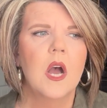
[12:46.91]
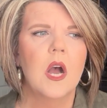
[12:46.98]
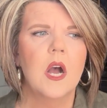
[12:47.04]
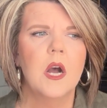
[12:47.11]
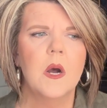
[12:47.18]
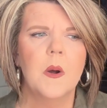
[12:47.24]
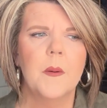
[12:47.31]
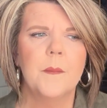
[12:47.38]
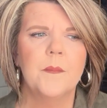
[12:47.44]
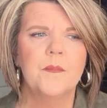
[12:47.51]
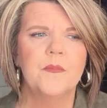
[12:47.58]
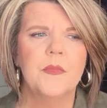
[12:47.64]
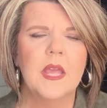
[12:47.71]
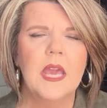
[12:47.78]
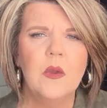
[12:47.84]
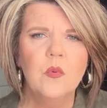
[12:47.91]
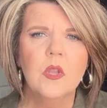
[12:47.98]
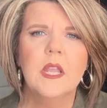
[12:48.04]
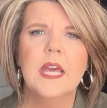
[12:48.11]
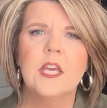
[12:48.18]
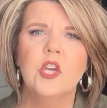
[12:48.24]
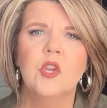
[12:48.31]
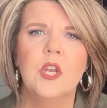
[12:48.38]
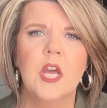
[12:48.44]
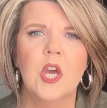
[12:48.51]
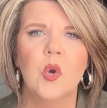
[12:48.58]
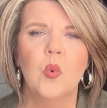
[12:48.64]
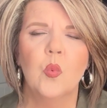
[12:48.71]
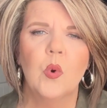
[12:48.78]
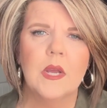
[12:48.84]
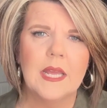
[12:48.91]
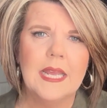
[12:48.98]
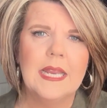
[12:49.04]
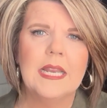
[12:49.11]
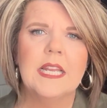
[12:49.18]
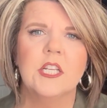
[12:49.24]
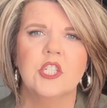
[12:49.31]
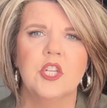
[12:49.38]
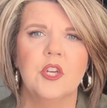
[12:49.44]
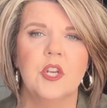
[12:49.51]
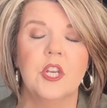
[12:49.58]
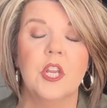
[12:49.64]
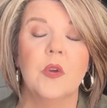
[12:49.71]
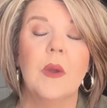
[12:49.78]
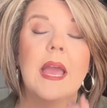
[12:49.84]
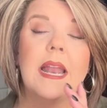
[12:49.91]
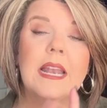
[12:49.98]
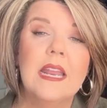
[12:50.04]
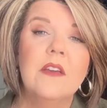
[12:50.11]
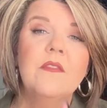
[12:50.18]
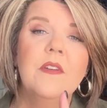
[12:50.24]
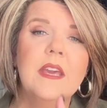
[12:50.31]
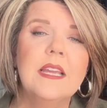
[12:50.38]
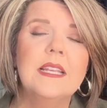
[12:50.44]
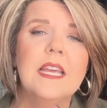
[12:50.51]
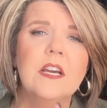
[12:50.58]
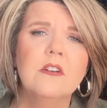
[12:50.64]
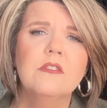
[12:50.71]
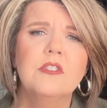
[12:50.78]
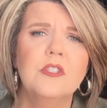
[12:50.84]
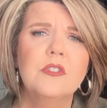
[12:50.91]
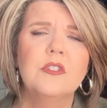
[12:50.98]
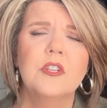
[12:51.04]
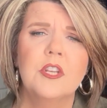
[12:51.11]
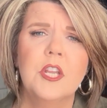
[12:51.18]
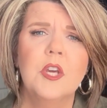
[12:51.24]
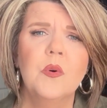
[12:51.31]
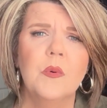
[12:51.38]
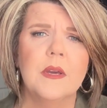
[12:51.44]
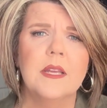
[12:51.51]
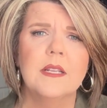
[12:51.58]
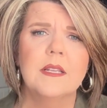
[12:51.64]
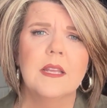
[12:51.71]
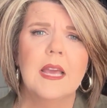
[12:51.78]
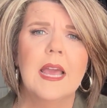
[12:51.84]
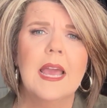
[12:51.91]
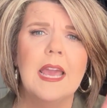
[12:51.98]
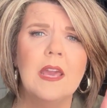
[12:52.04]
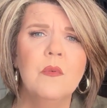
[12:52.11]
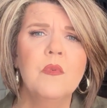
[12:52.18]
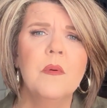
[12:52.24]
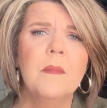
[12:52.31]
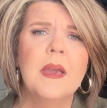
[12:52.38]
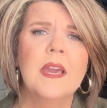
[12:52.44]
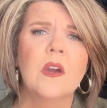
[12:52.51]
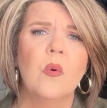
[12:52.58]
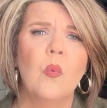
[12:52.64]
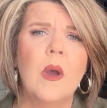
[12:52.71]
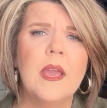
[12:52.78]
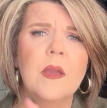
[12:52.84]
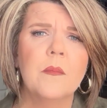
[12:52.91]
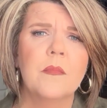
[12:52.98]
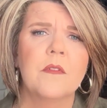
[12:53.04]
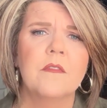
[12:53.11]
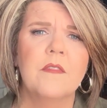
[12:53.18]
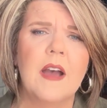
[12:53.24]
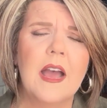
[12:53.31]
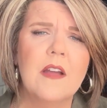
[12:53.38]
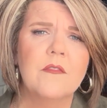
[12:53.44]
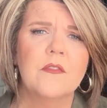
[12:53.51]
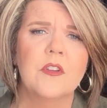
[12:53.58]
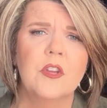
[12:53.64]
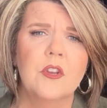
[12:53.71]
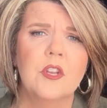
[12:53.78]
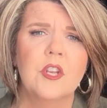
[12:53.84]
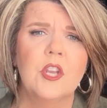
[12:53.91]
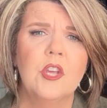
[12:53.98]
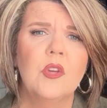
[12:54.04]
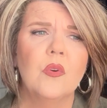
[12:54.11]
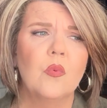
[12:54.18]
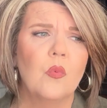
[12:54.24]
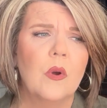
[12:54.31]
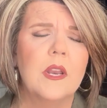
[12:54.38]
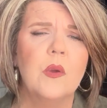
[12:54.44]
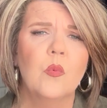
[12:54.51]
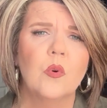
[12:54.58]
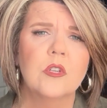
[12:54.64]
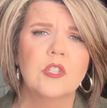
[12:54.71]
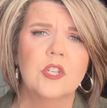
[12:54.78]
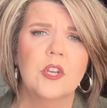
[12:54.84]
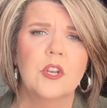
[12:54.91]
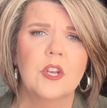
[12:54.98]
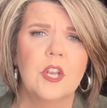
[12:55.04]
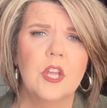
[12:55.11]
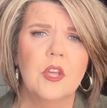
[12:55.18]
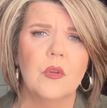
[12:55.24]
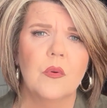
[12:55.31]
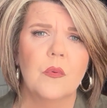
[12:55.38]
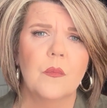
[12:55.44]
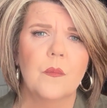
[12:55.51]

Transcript: Um, he will let you know what he needs you to do. And if he tells you to do it, he will make a way and provide for you to do what he wants you to do.